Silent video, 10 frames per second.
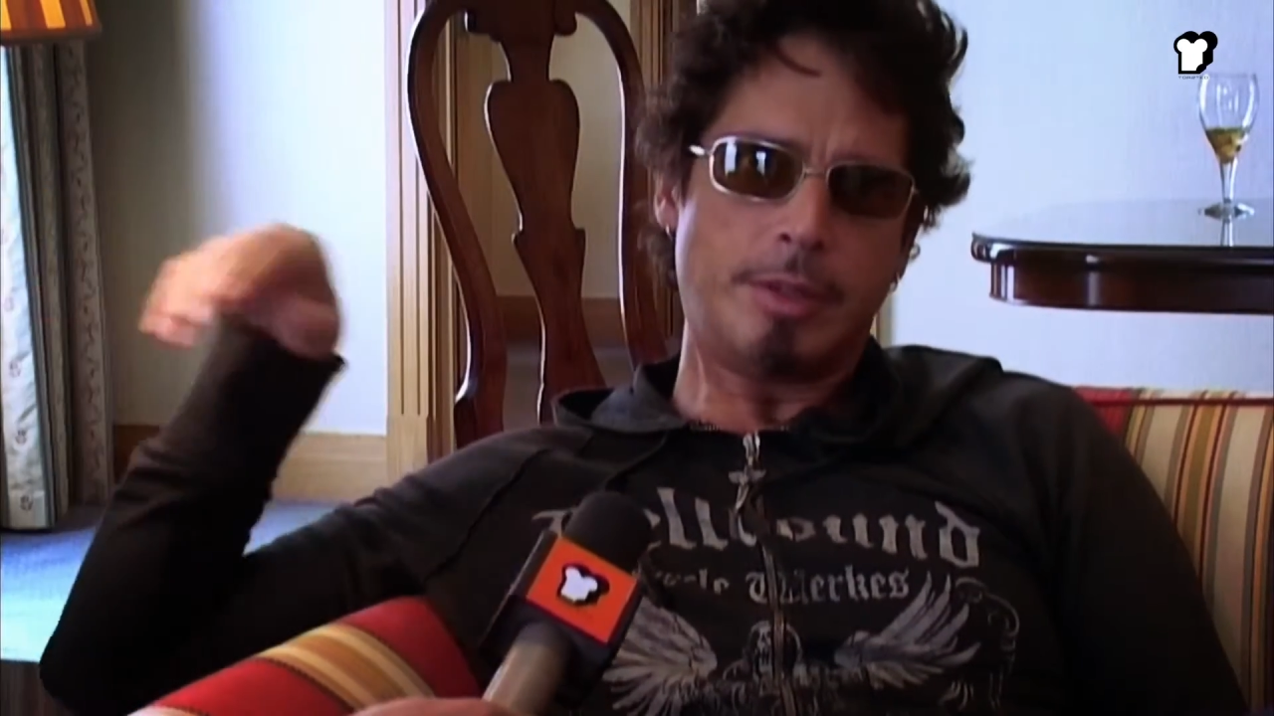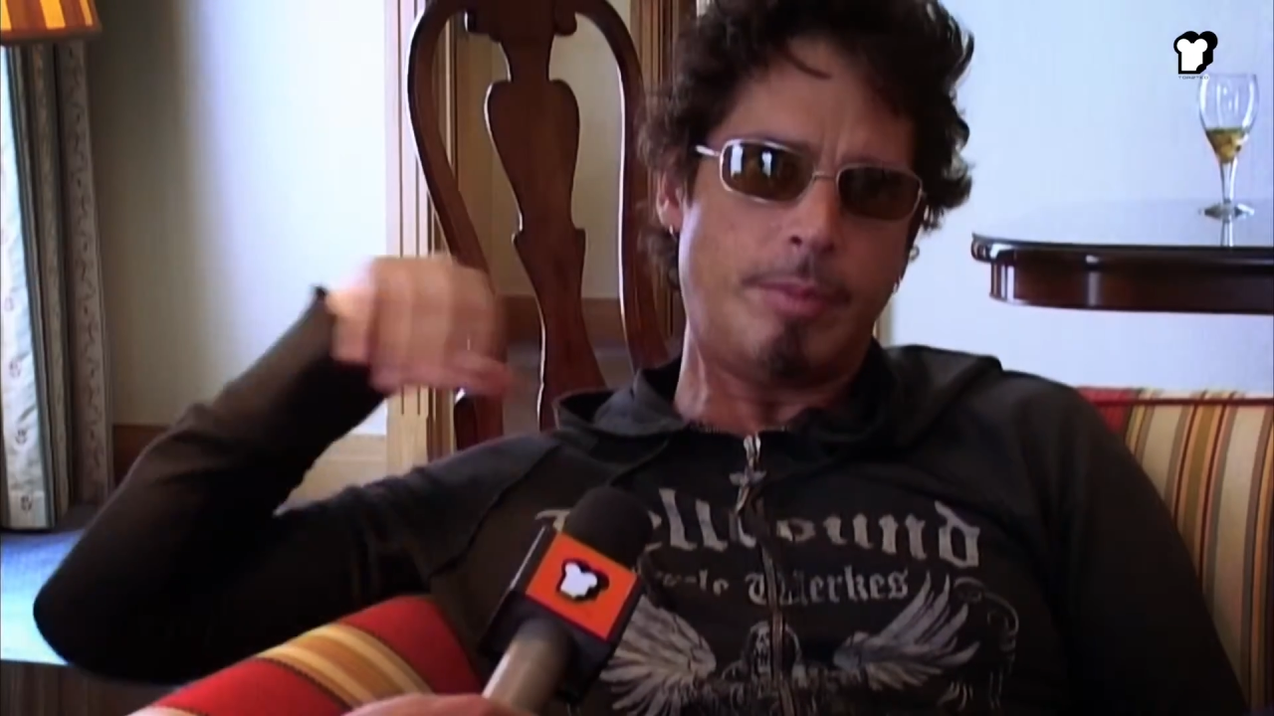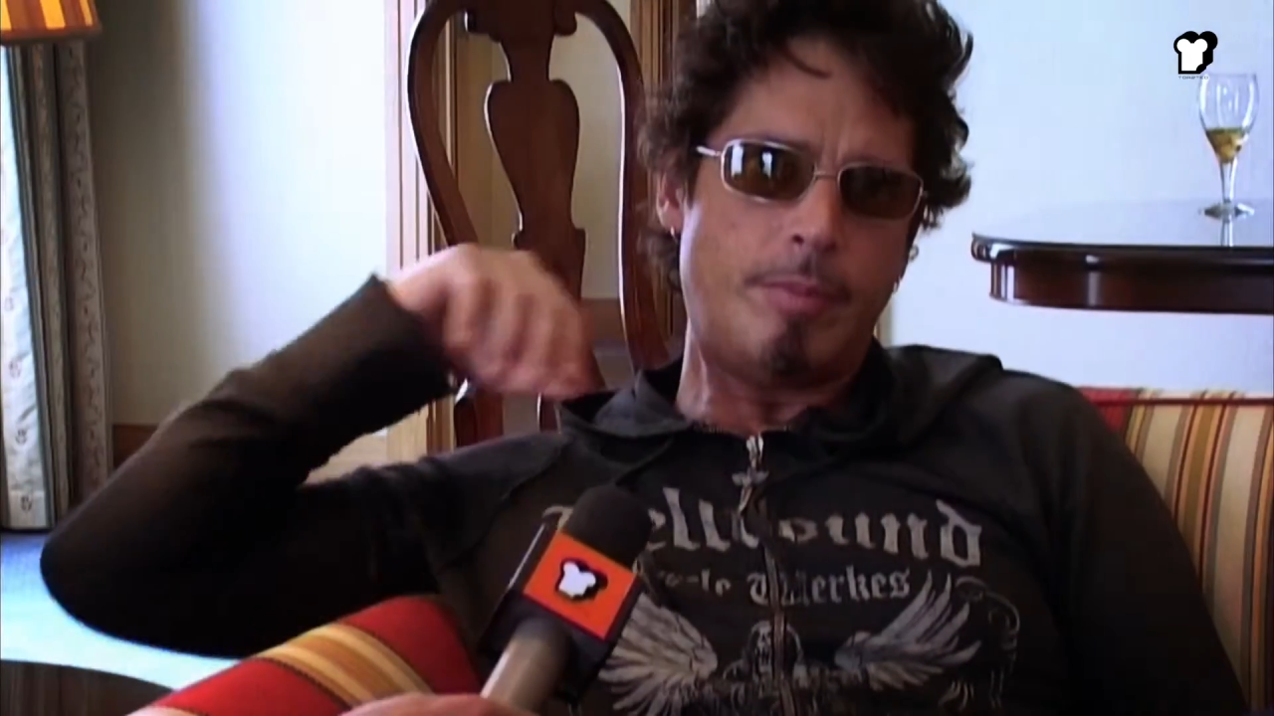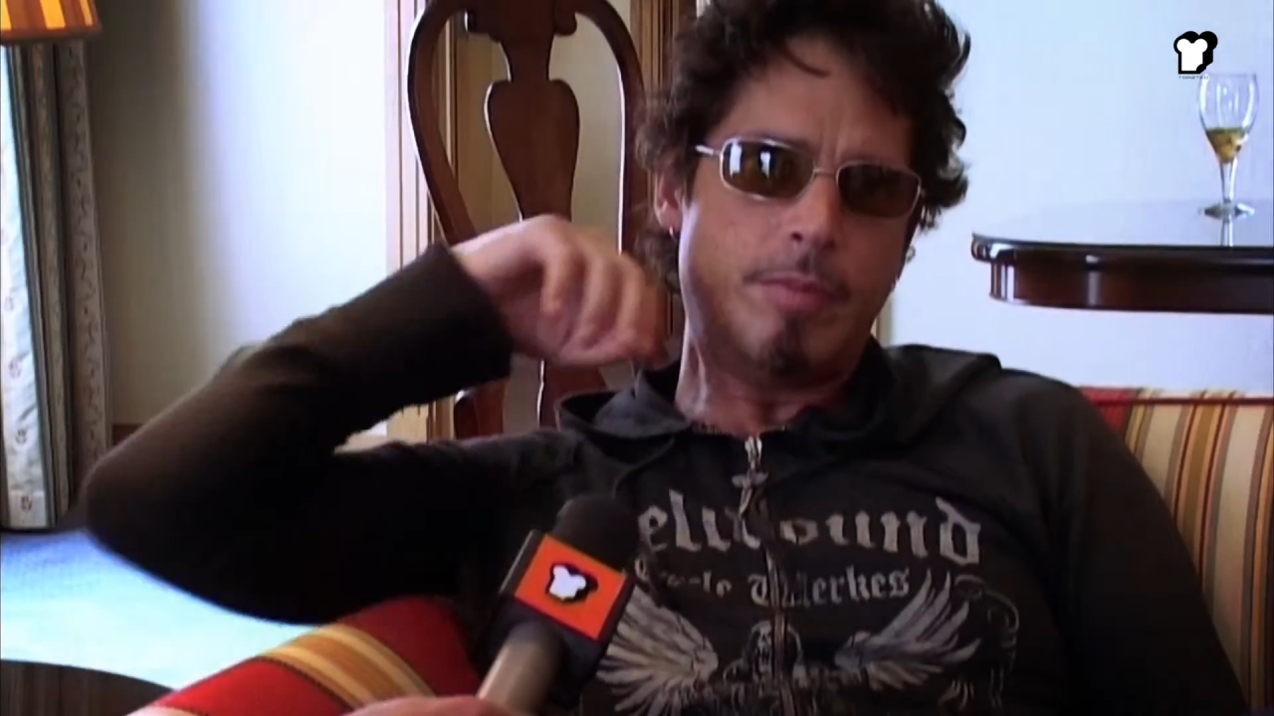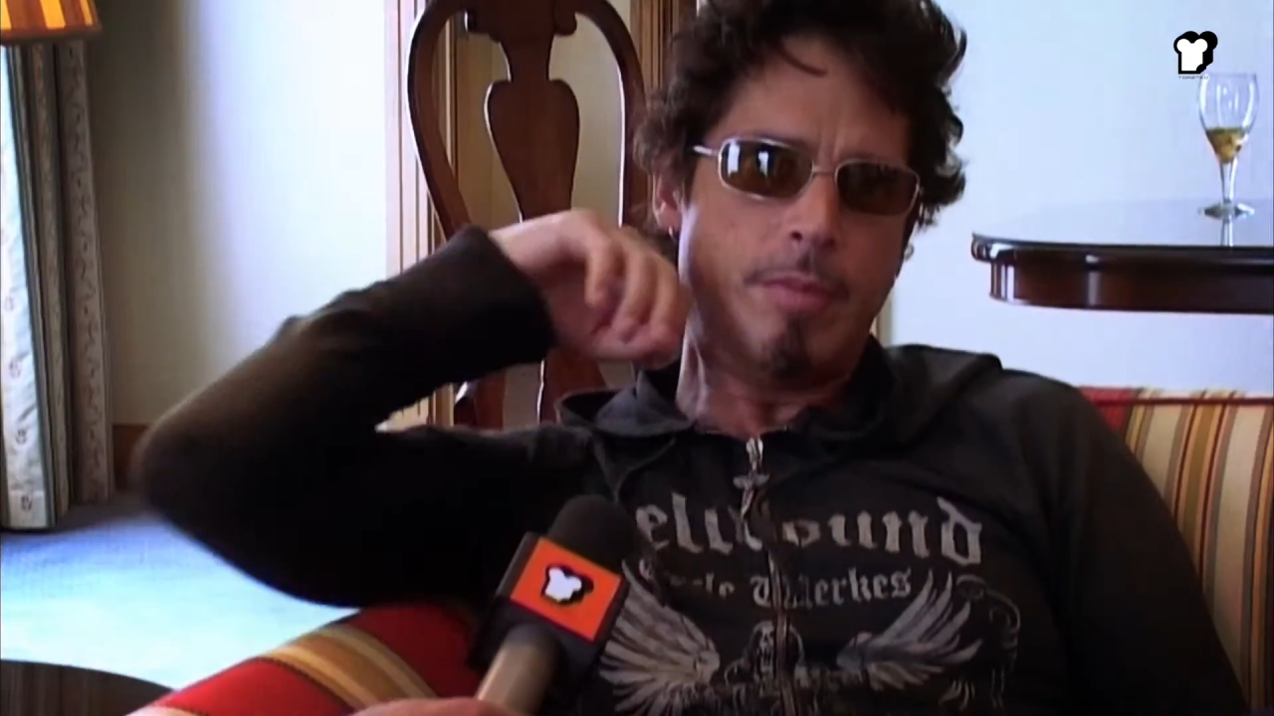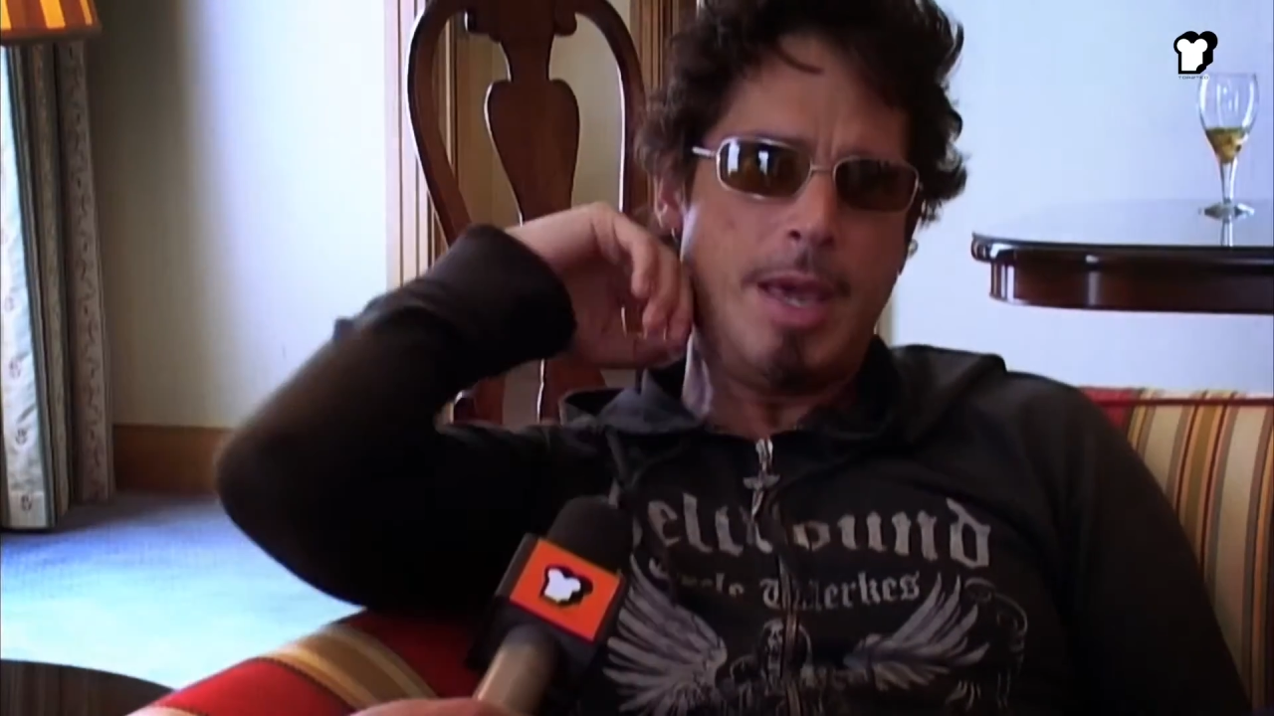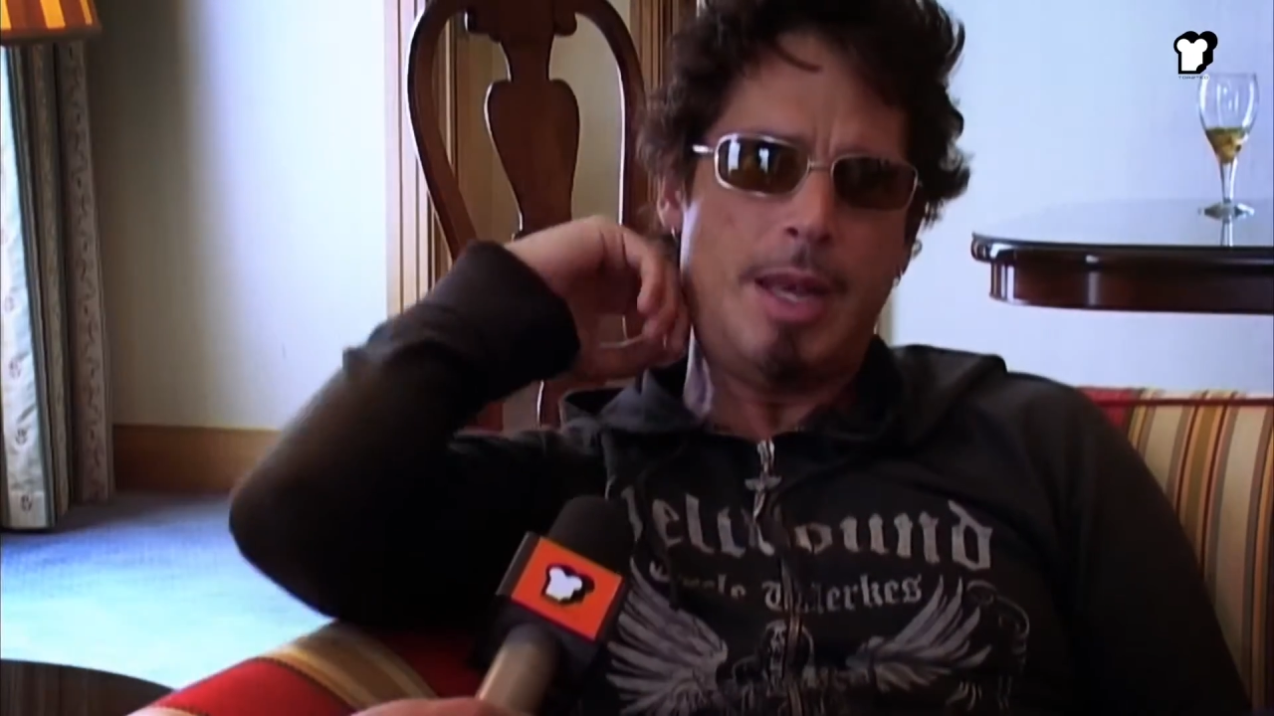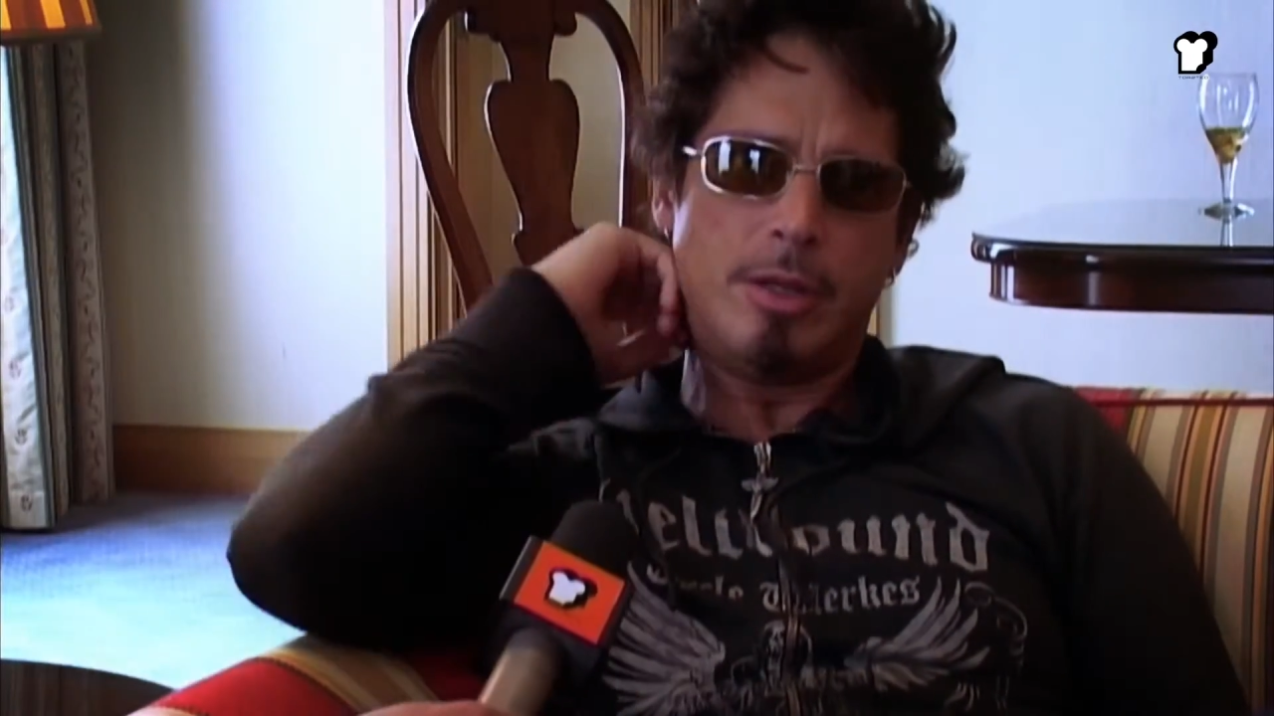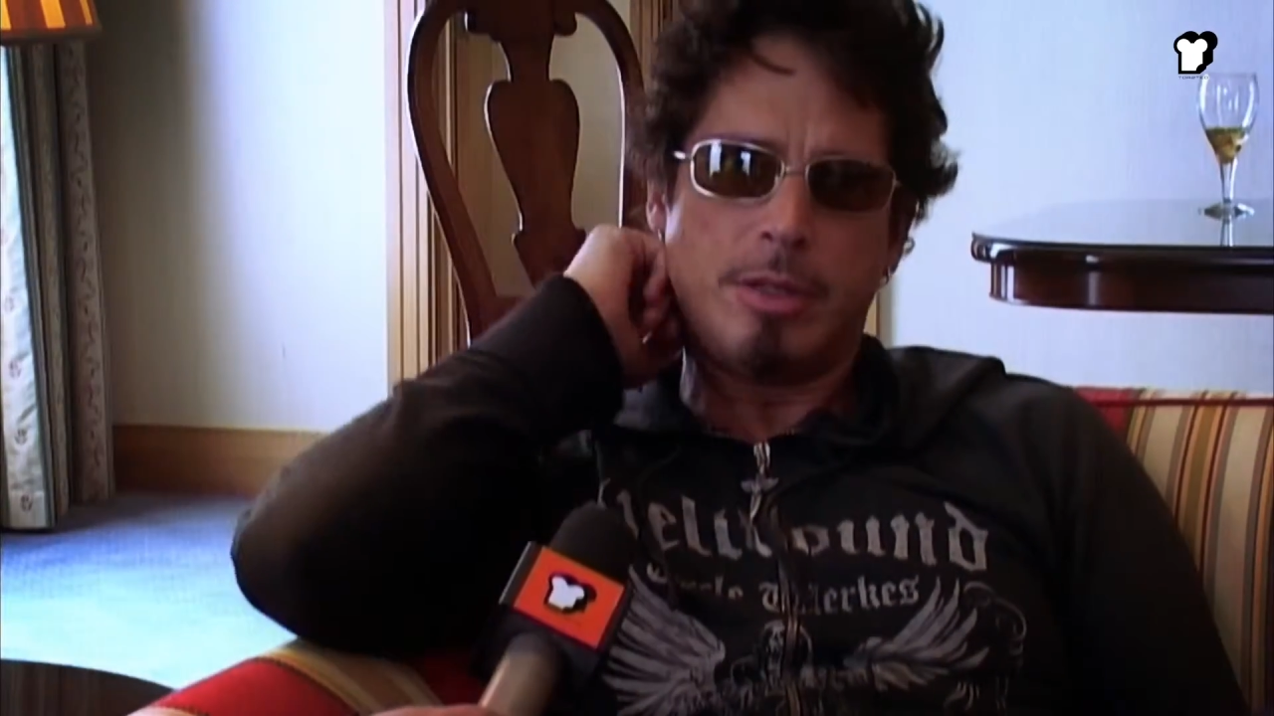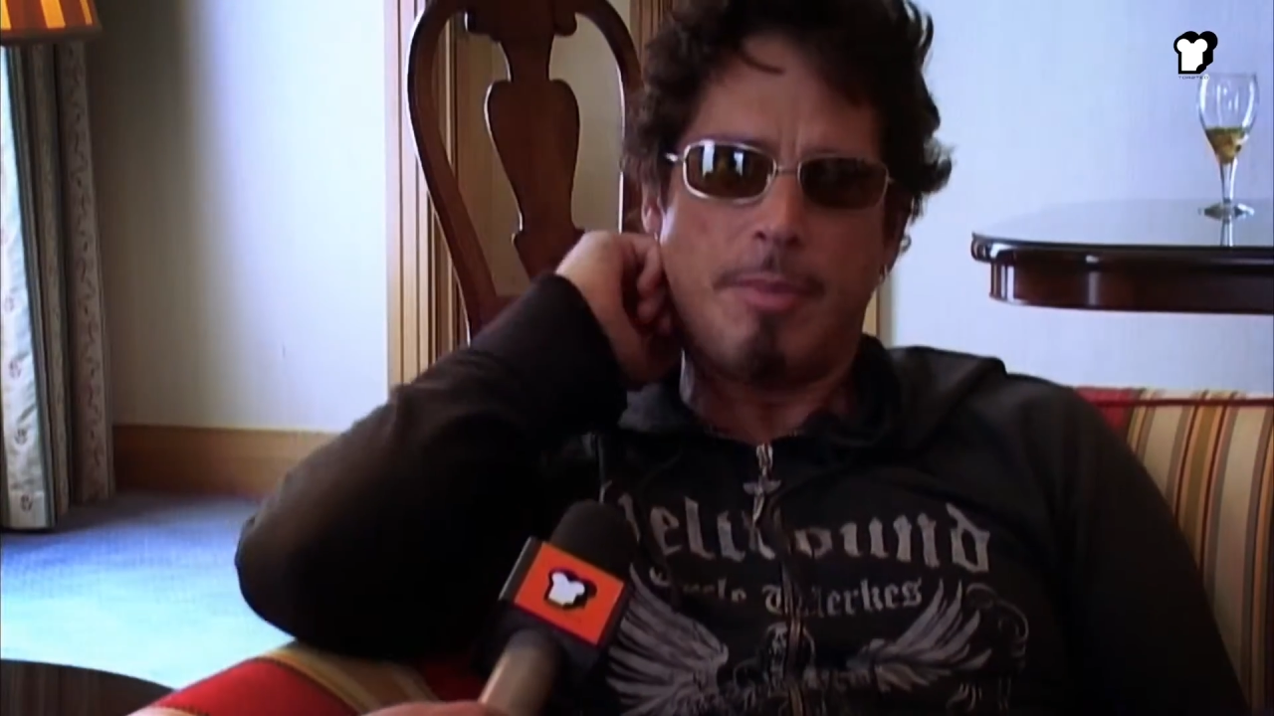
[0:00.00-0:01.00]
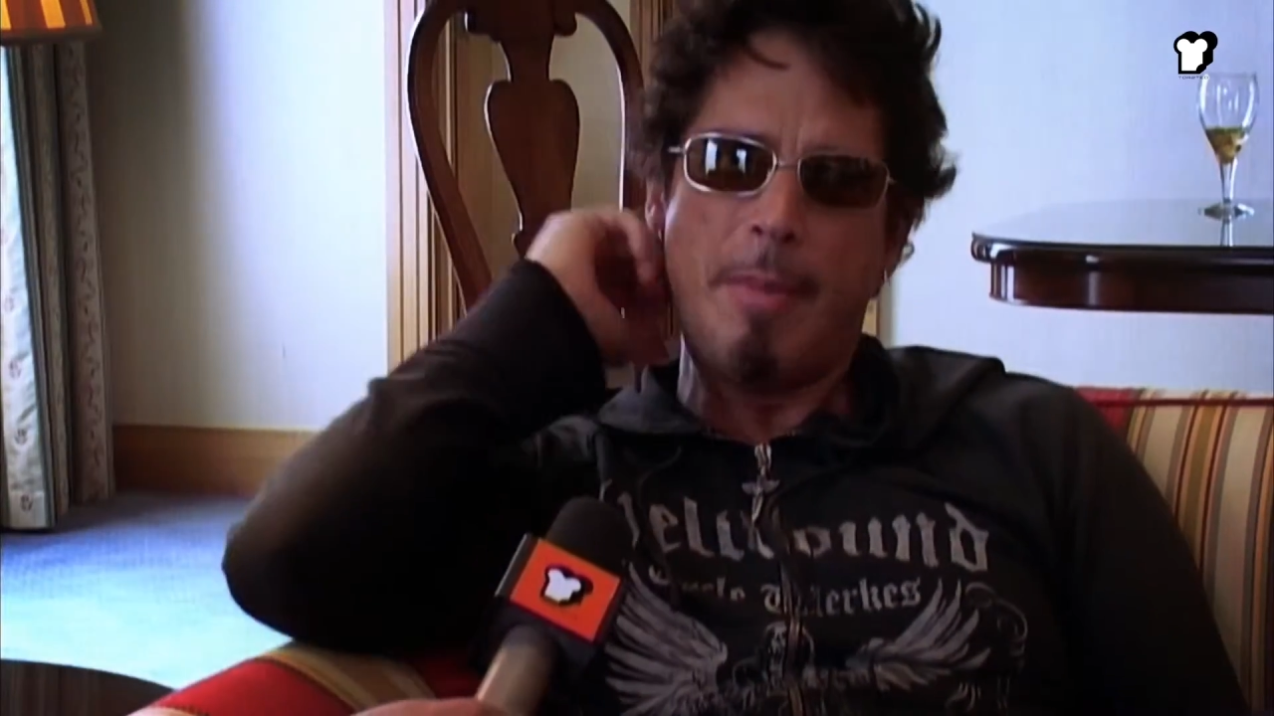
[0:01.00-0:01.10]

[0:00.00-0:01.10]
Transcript: to manage to